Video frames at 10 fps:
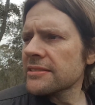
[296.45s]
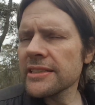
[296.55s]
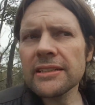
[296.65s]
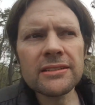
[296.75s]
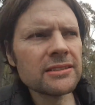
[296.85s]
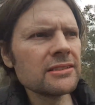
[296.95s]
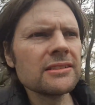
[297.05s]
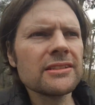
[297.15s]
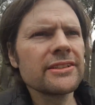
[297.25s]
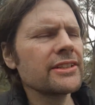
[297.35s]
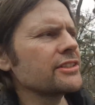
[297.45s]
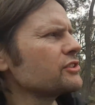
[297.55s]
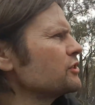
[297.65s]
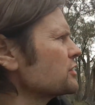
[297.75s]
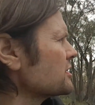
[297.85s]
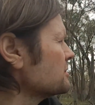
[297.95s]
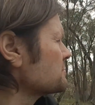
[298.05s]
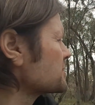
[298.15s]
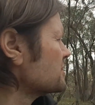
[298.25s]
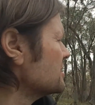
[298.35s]
Now, I know there's
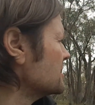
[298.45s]
eucalypts